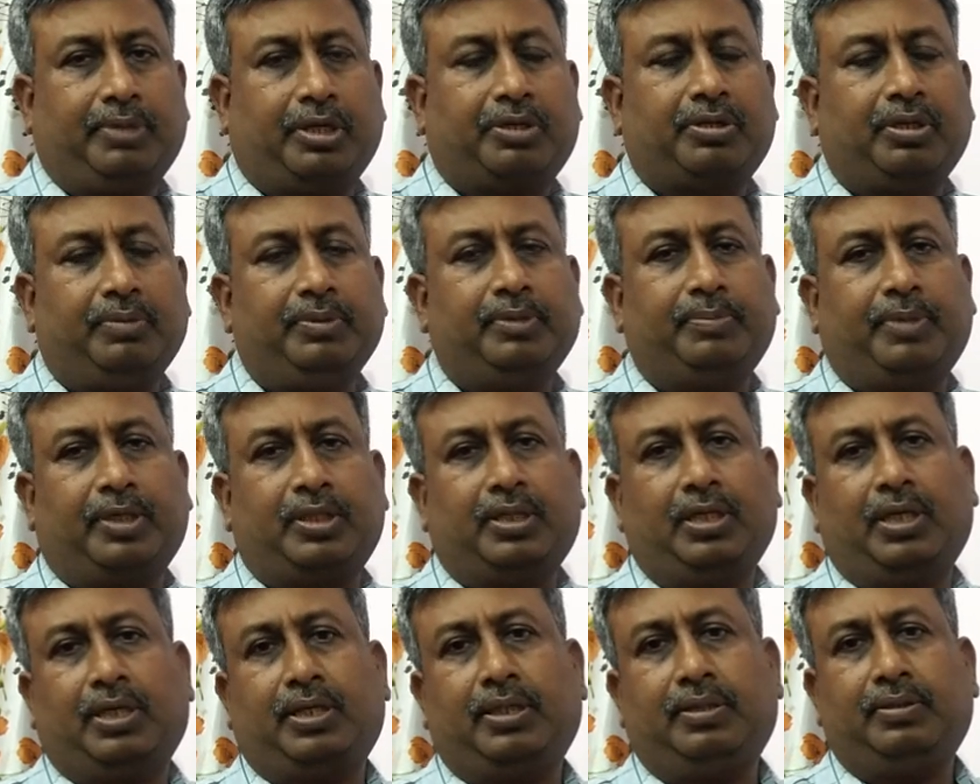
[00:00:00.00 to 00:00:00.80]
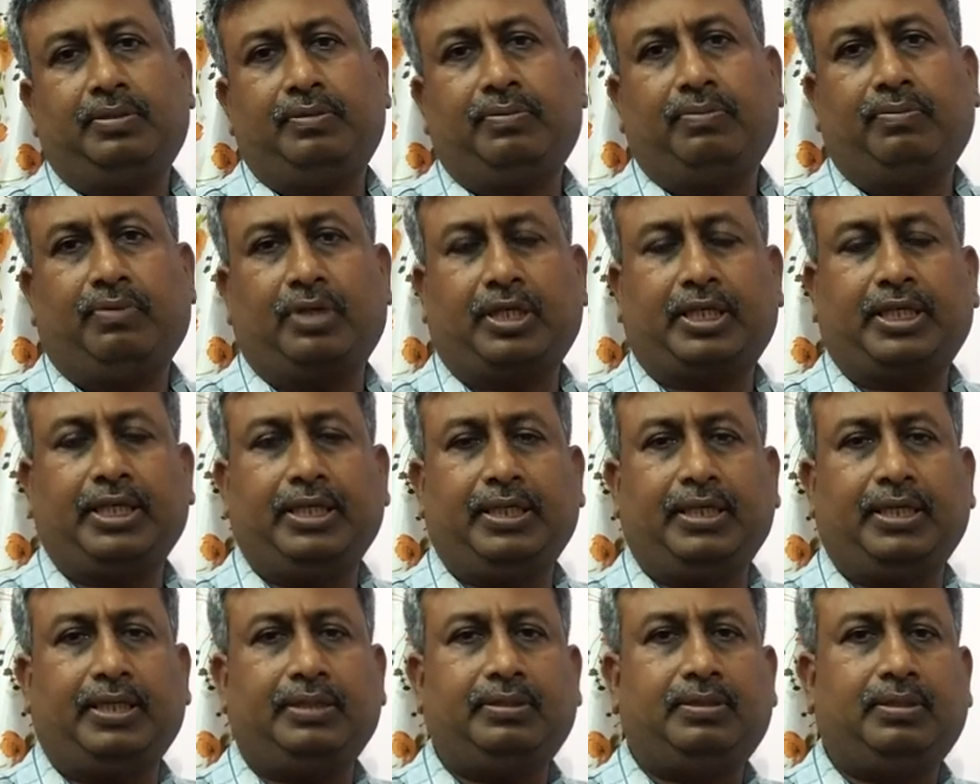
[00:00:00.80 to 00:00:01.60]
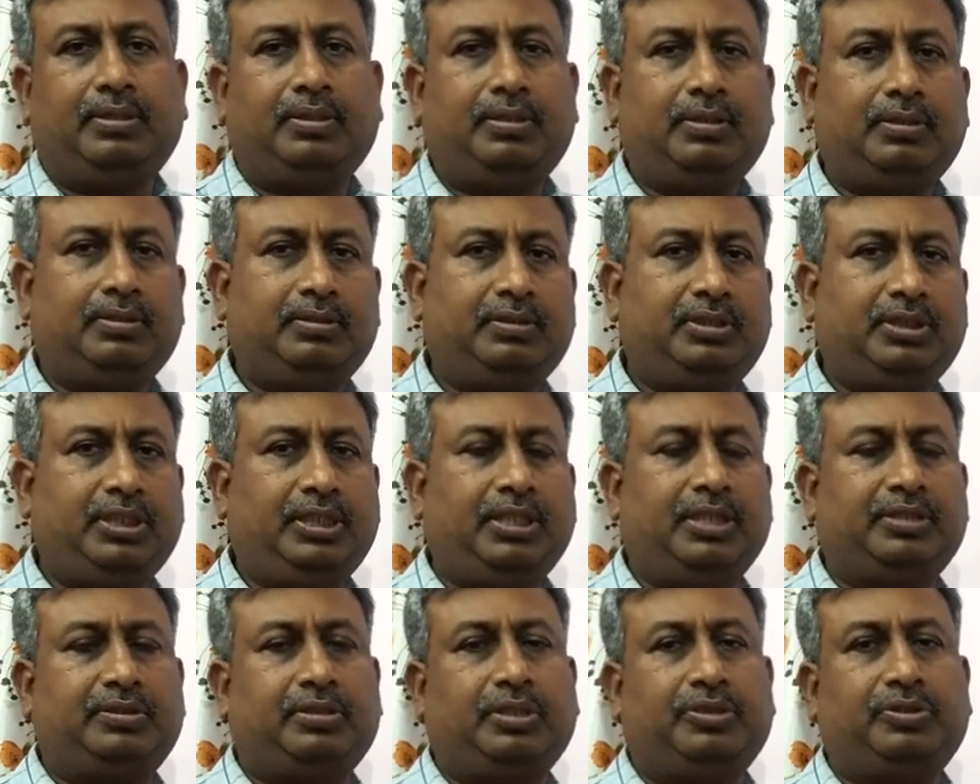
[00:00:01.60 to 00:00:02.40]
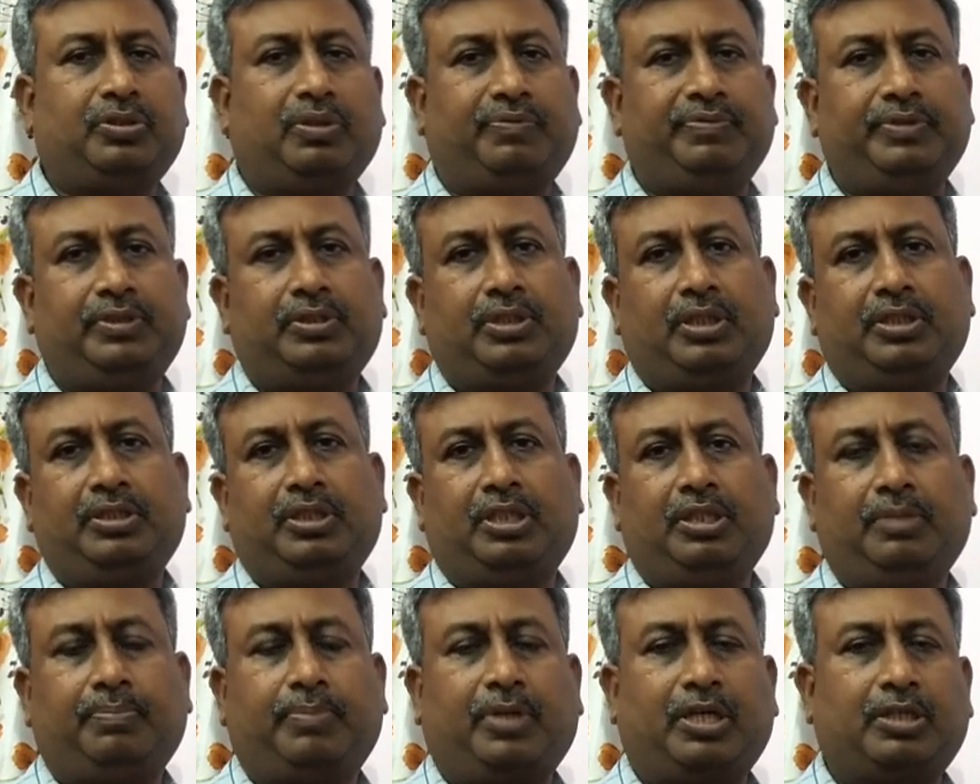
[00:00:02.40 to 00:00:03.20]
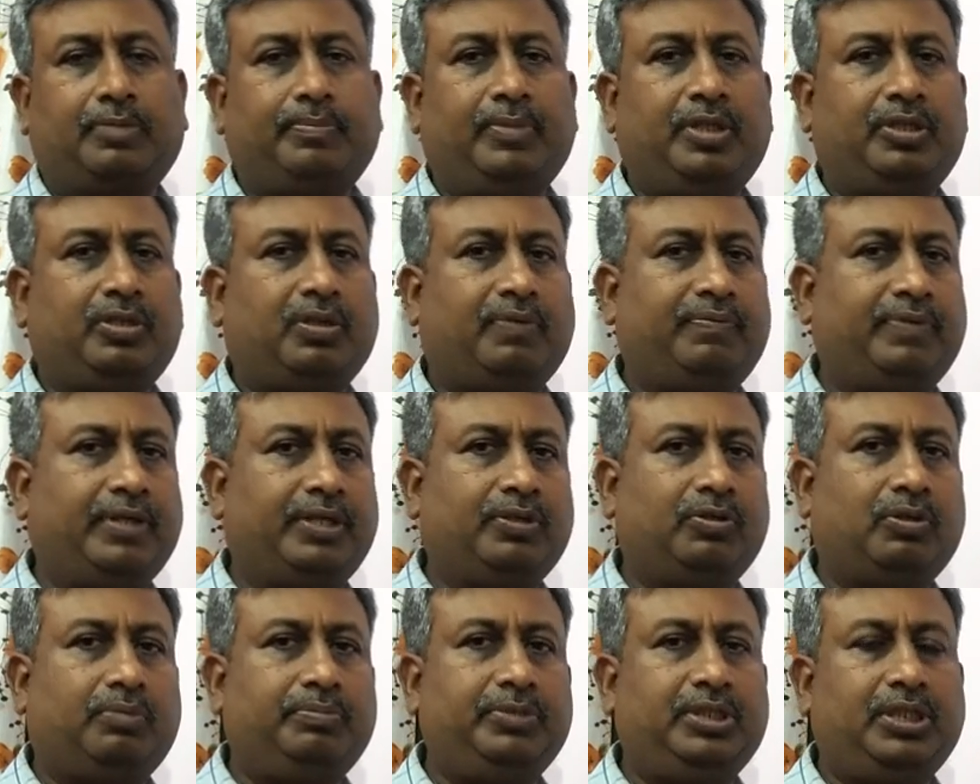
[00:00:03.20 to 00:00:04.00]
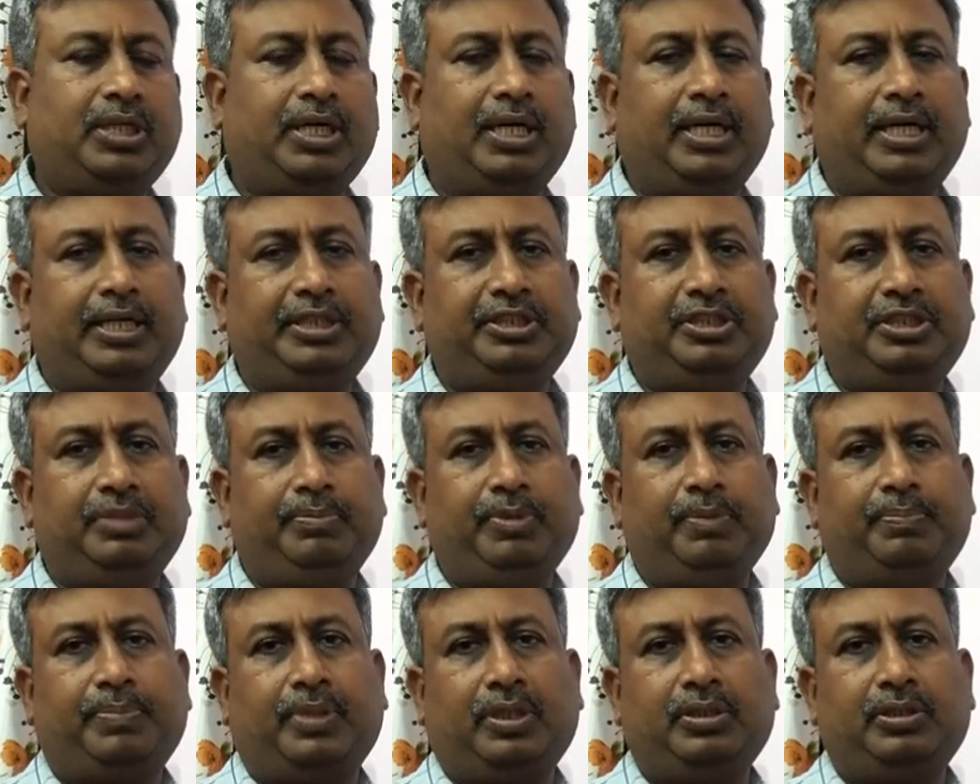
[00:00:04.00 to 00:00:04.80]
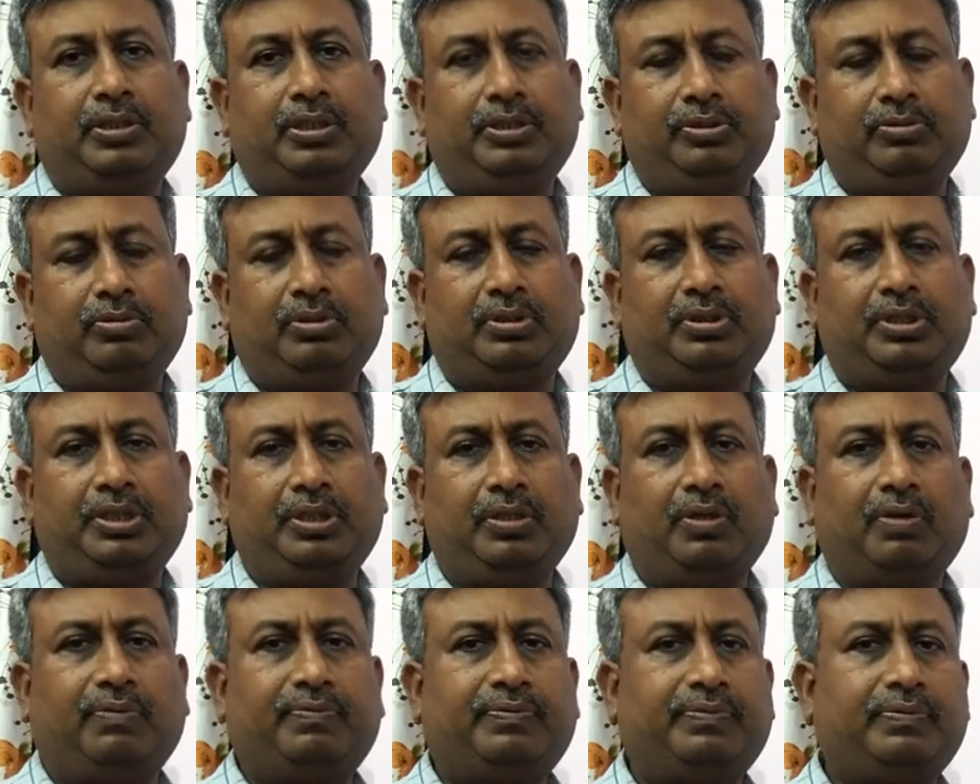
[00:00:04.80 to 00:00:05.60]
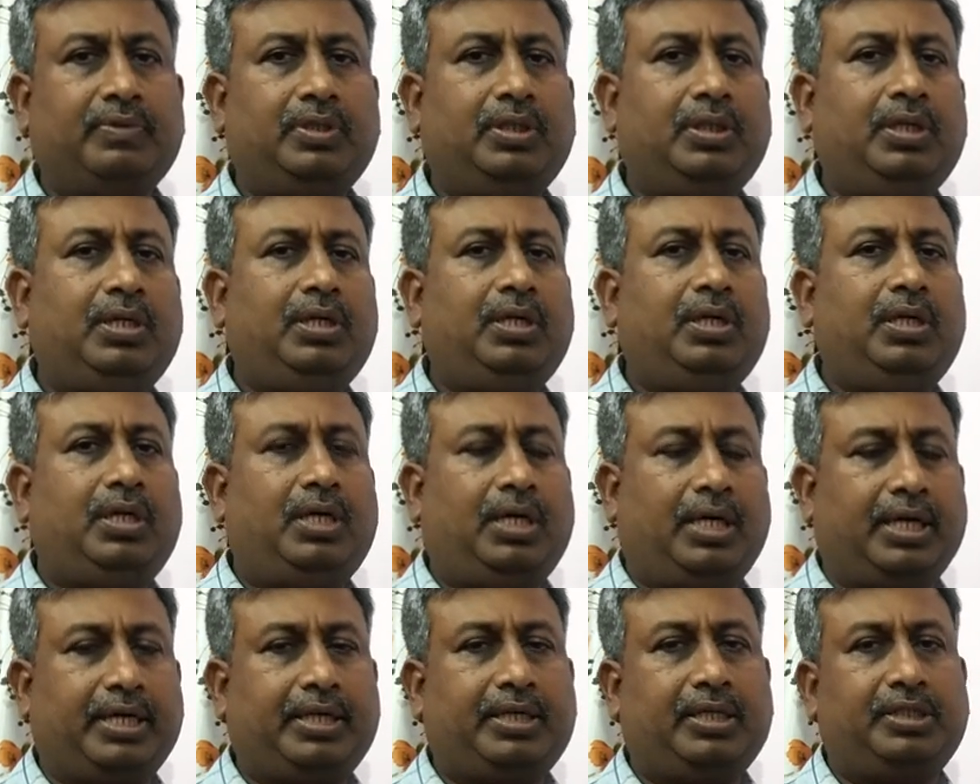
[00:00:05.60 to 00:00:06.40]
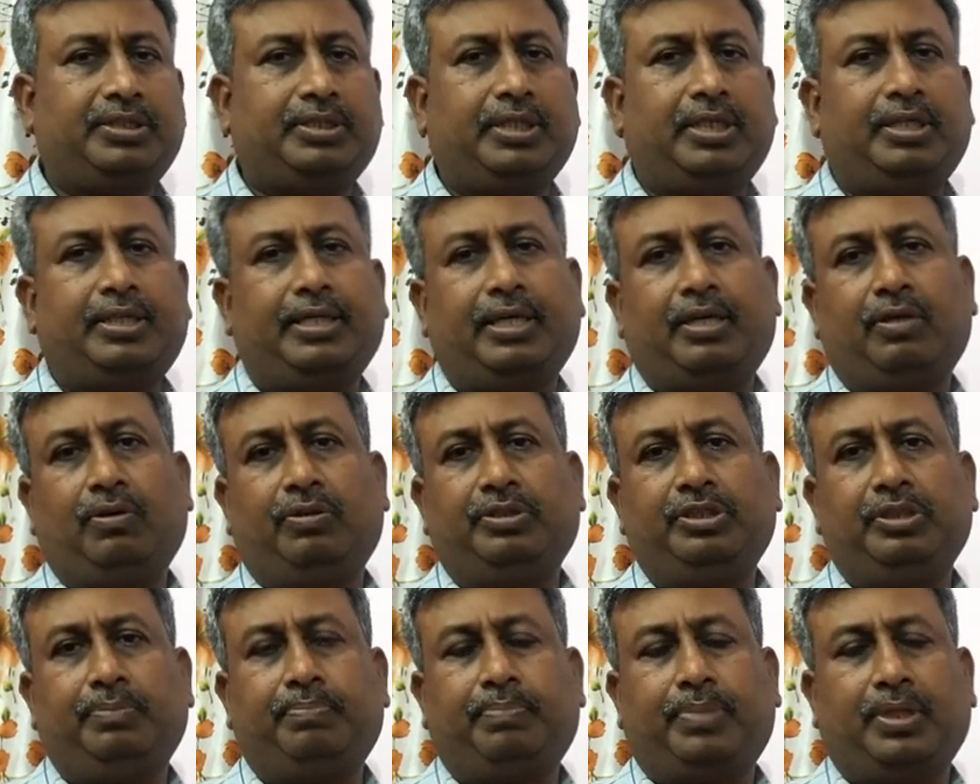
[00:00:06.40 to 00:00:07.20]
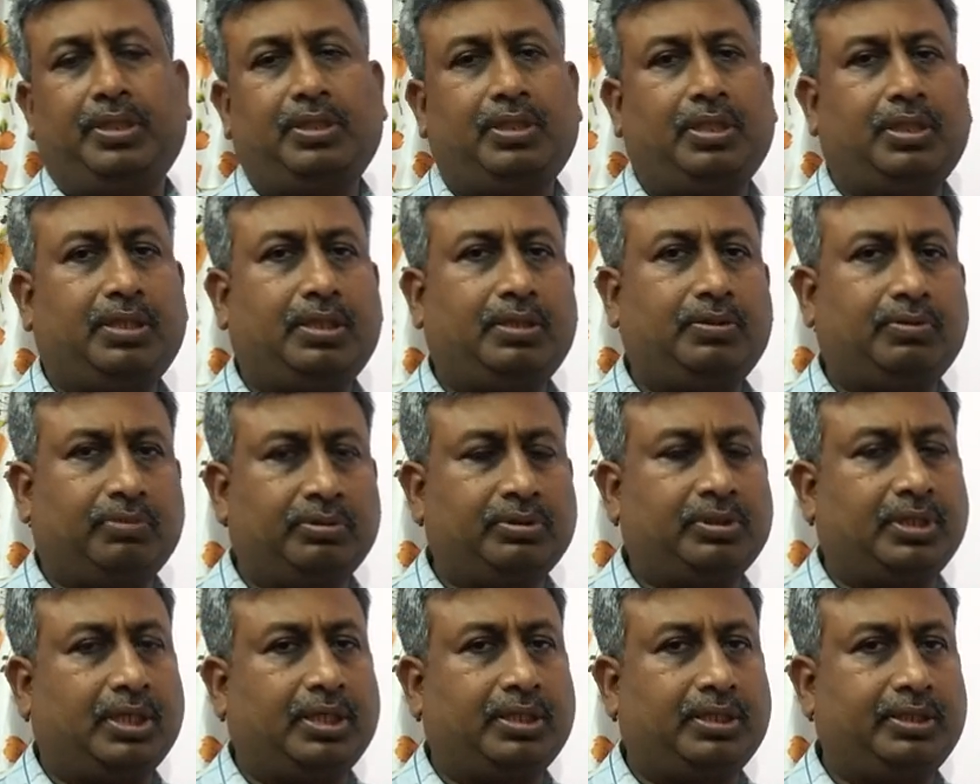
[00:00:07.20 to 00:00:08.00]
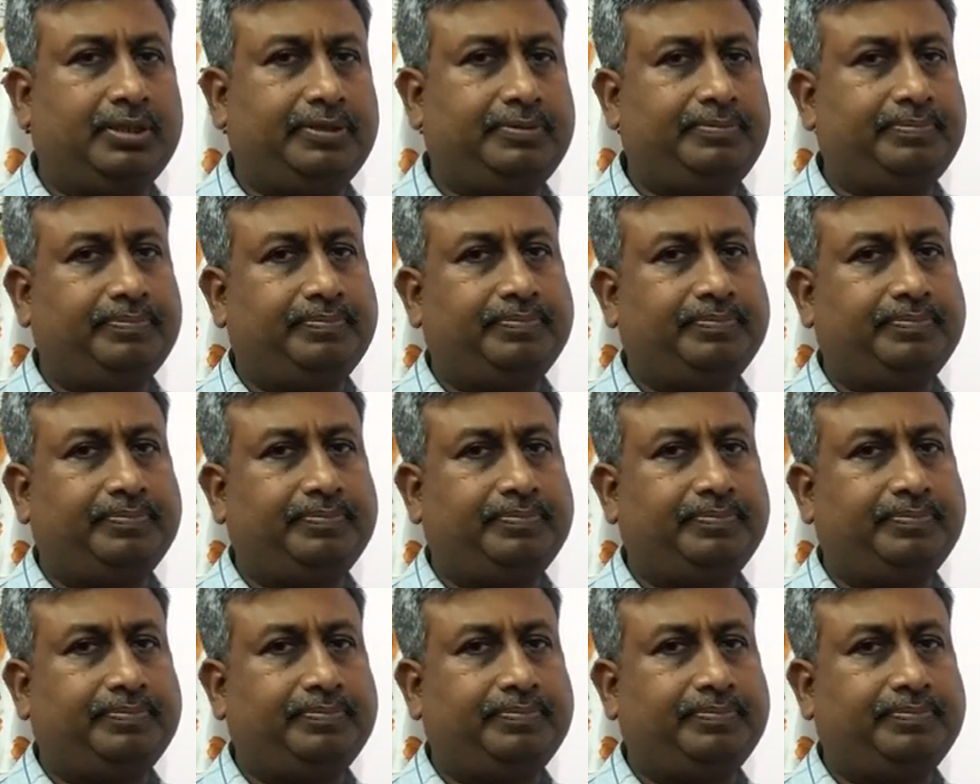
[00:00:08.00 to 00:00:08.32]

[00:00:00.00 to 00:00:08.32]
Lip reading: Dr. Amit Bhatnagar, working as Senior Research Officer in the Department of Agronomy at GB Pant University of Agriculture and Technology, Pantnagar, Uttarakhand.